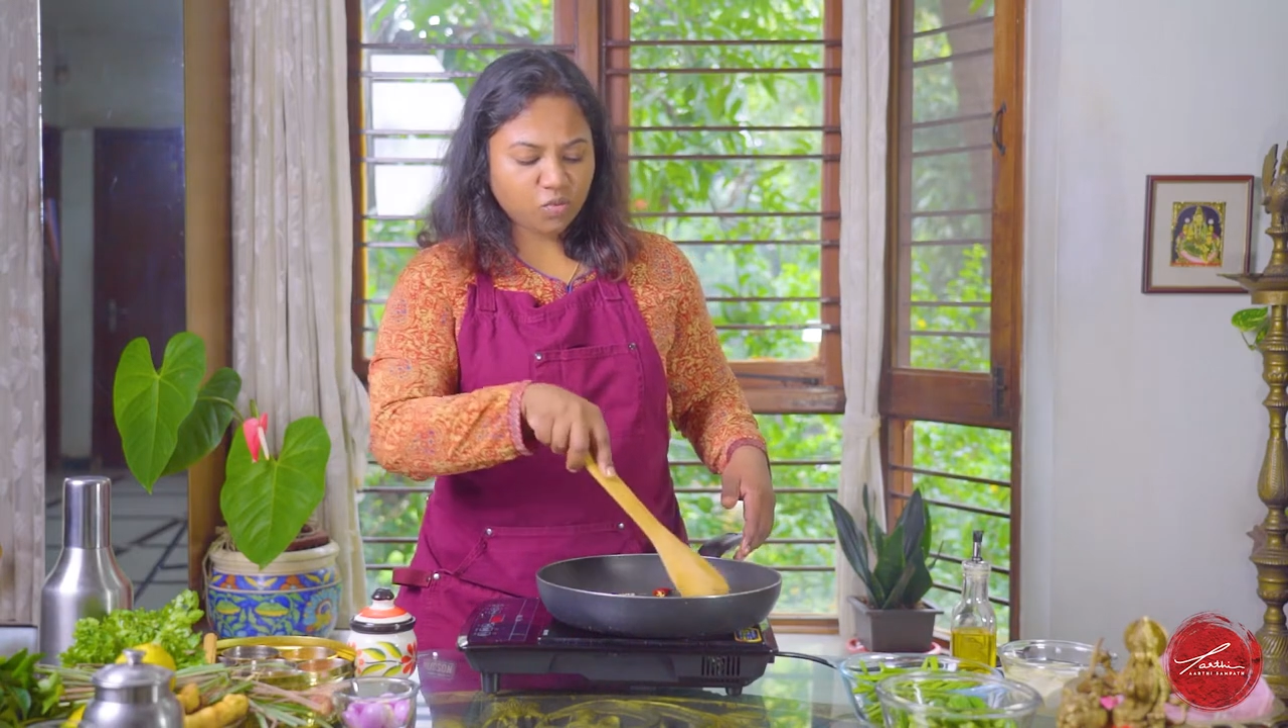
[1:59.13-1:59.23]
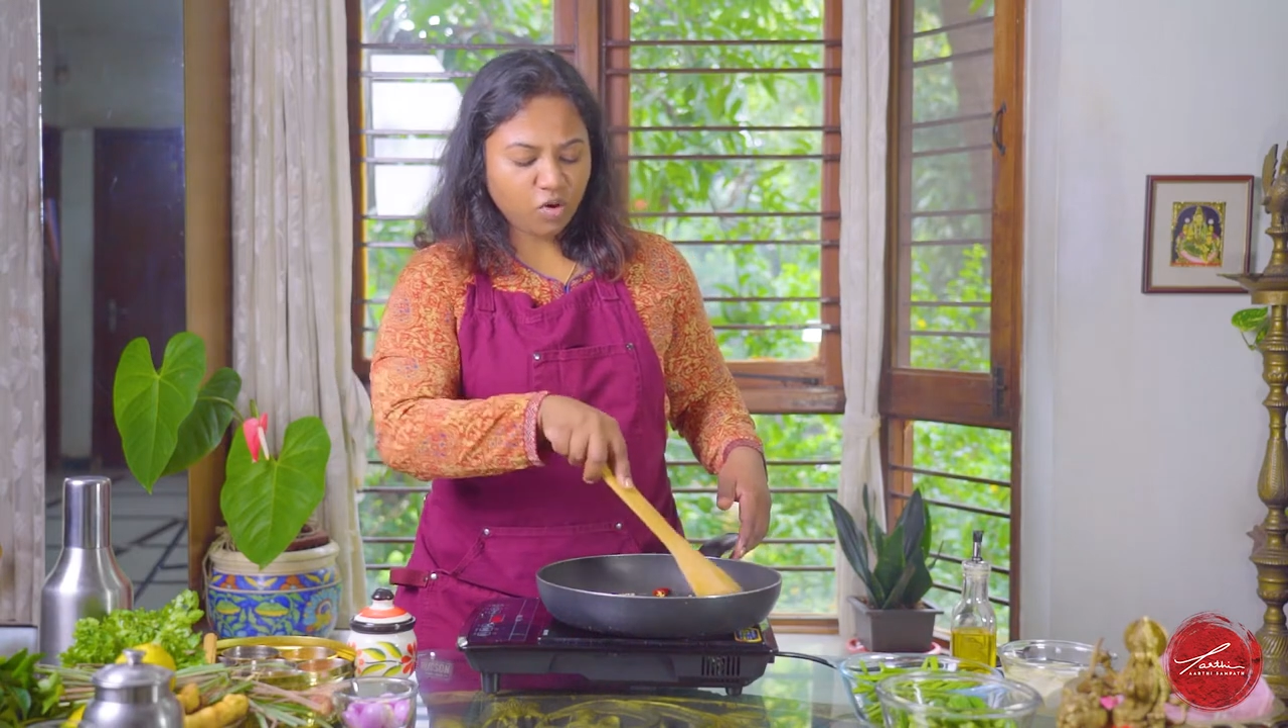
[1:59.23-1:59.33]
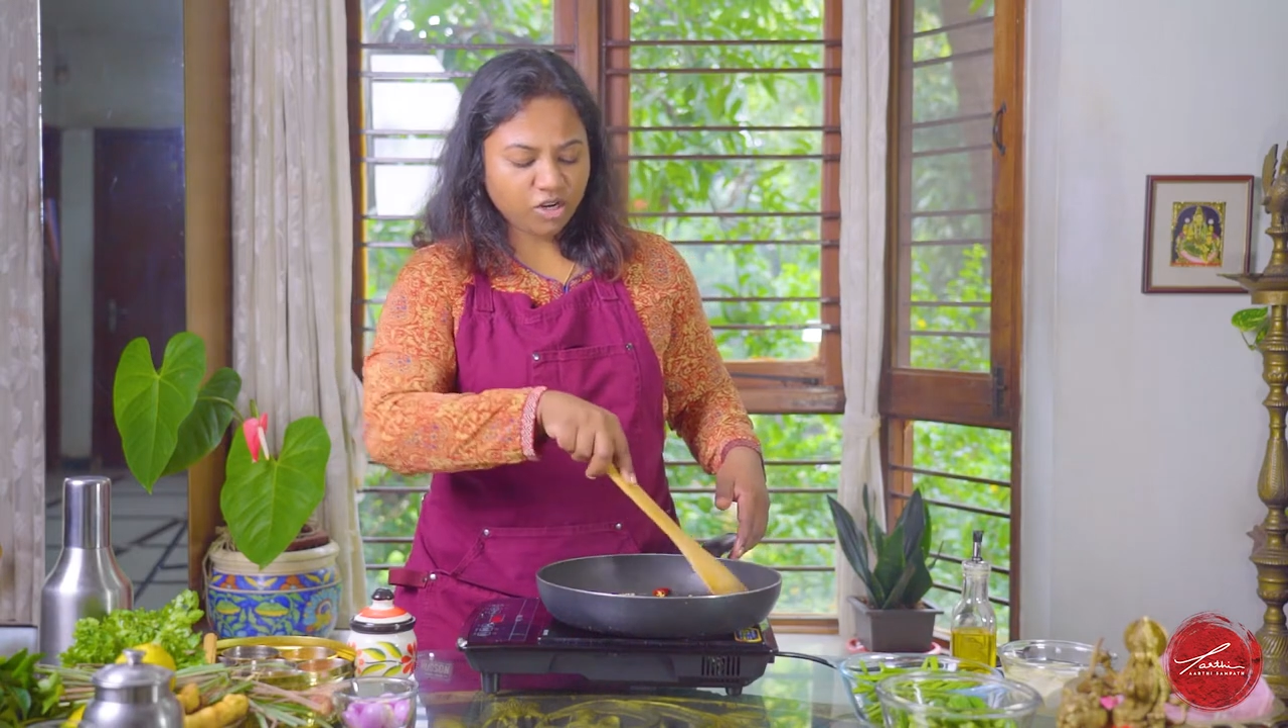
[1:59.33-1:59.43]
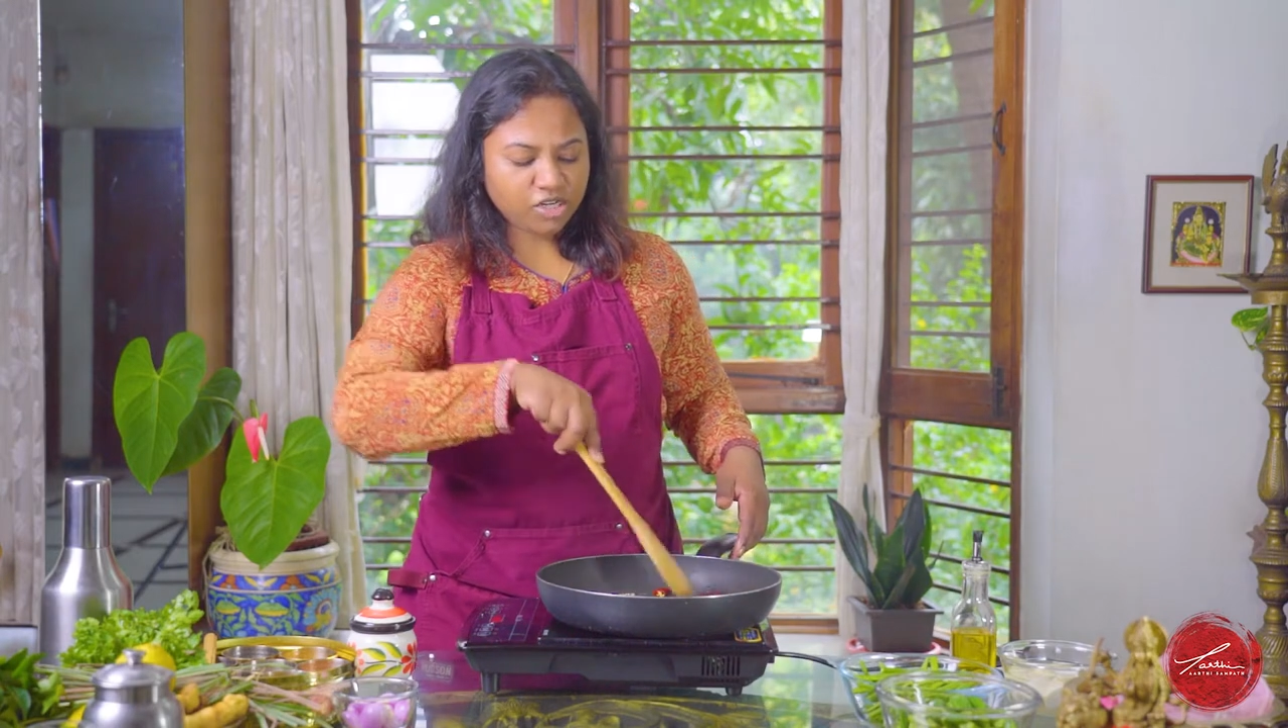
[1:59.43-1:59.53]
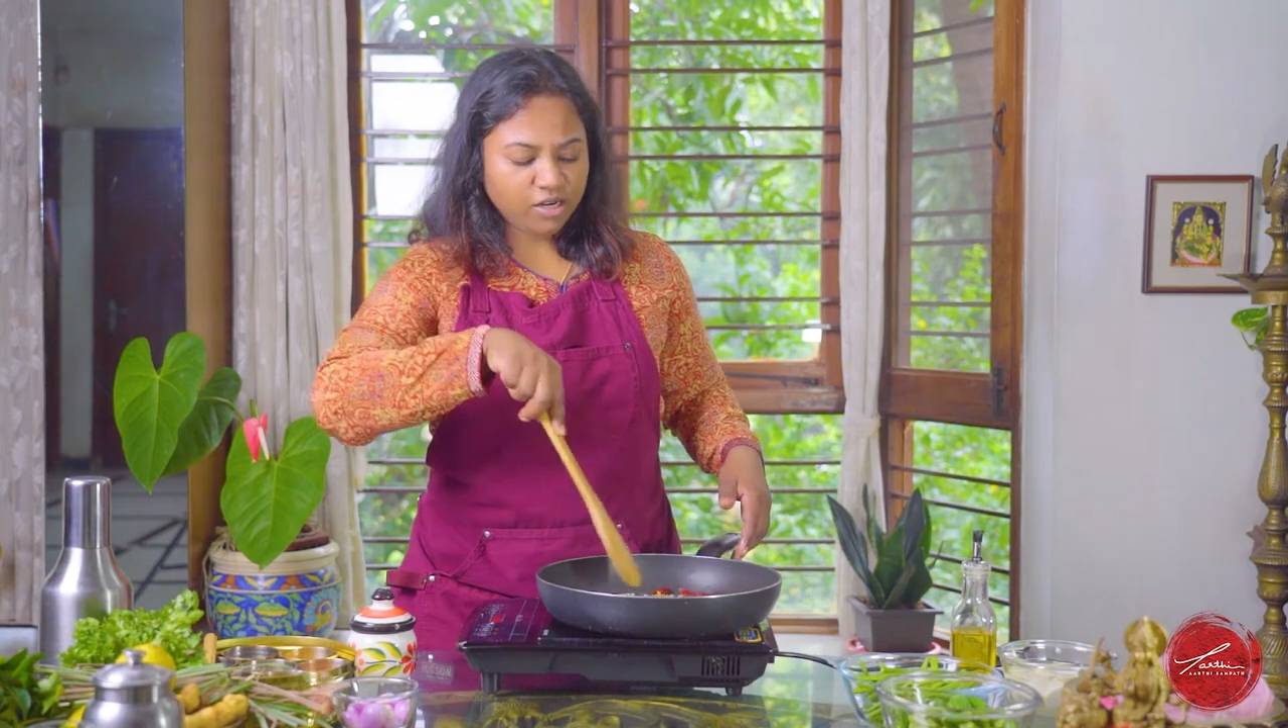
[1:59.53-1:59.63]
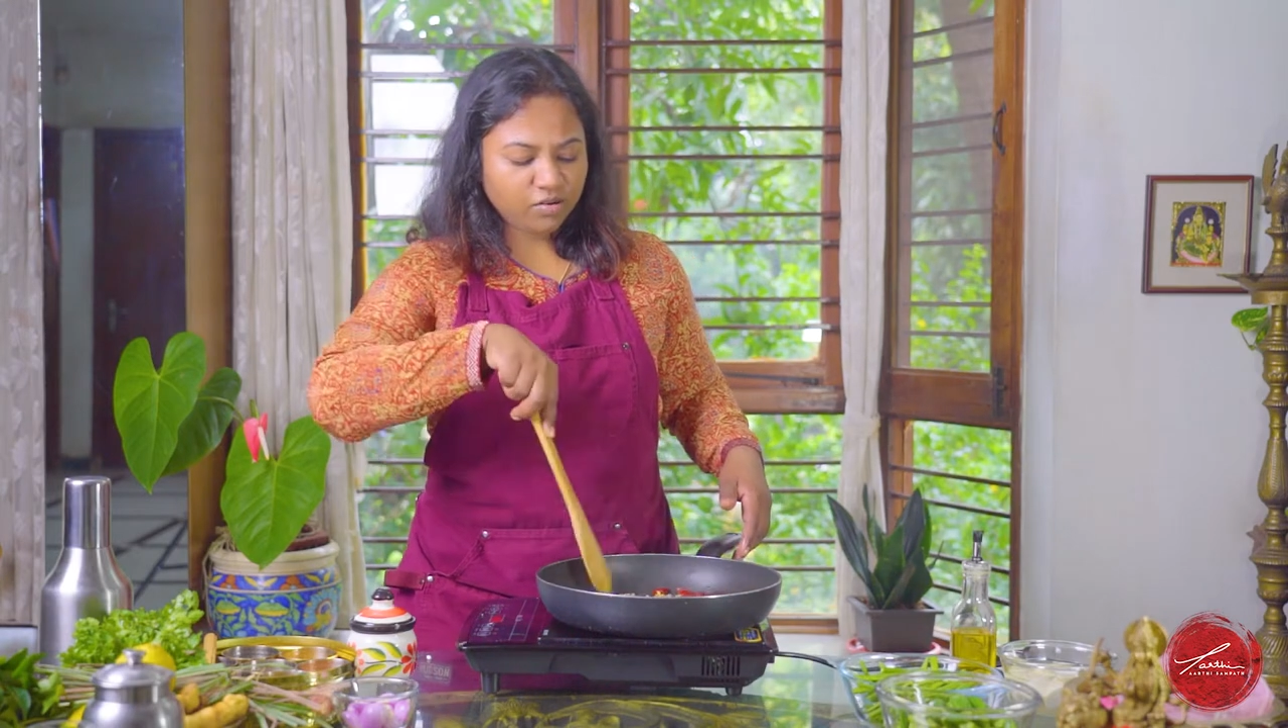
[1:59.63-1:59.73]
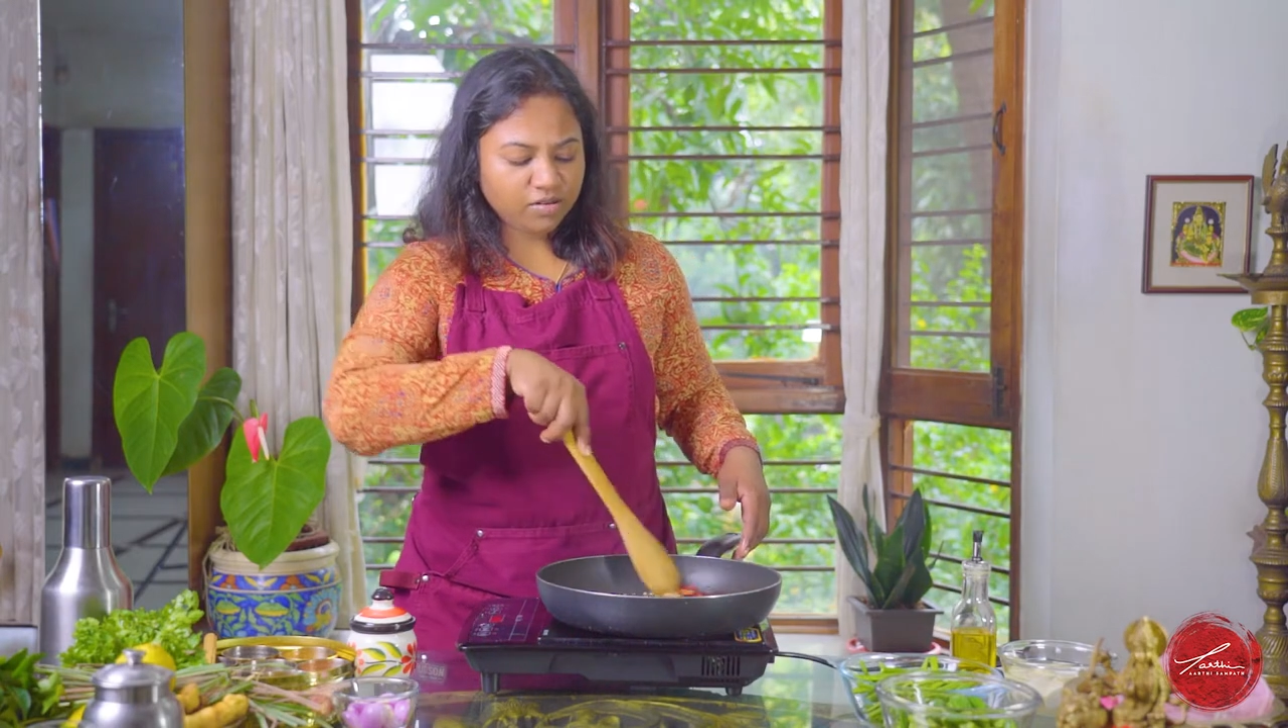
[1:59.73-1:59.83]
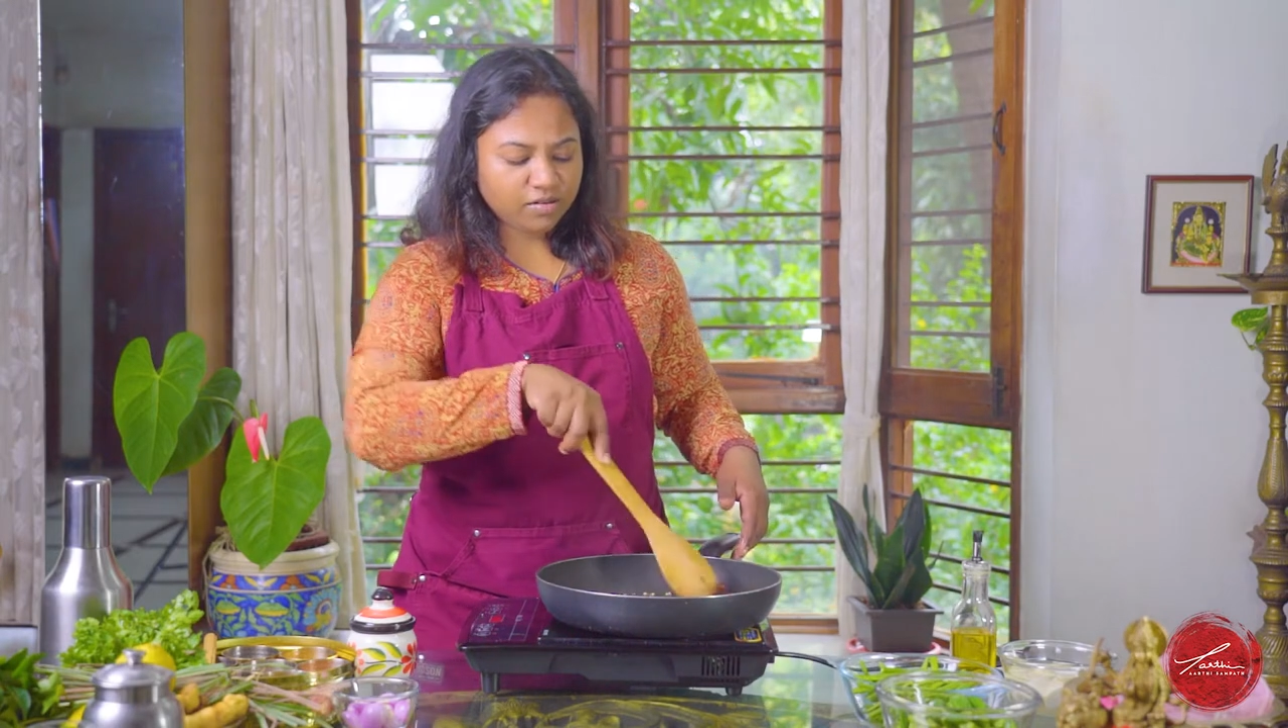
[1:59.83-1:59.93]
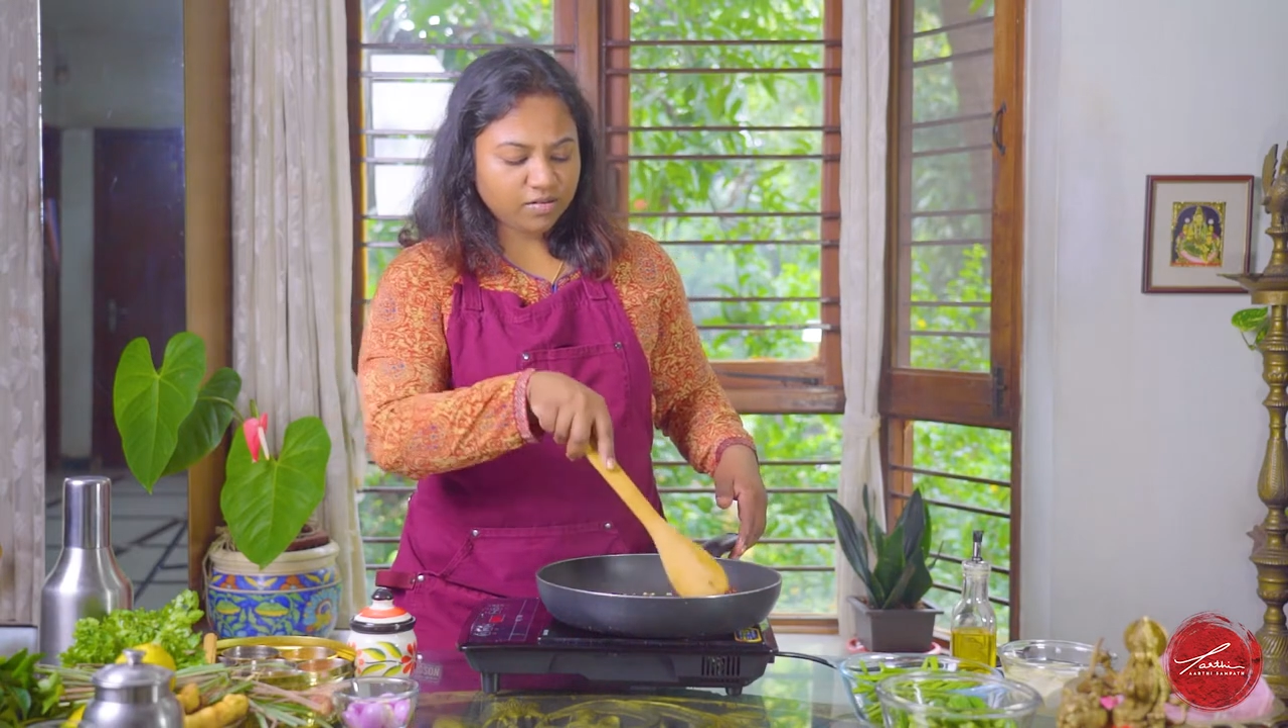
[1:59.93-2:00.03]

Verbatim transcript: watch out.